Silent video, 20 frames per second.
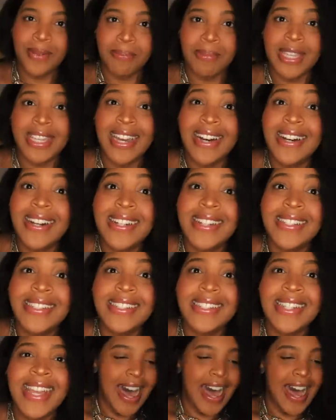and
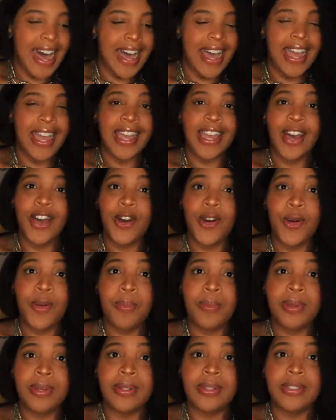beyond. I
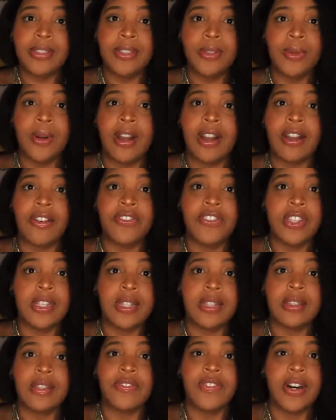hope you are
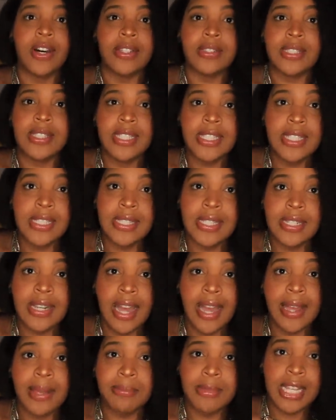feeling the fall season.
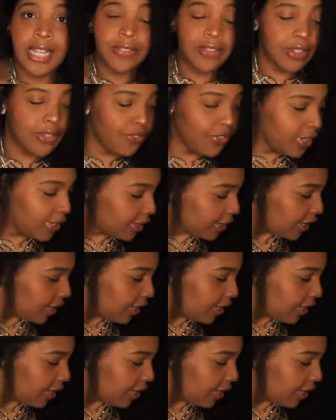I'm definitely feeling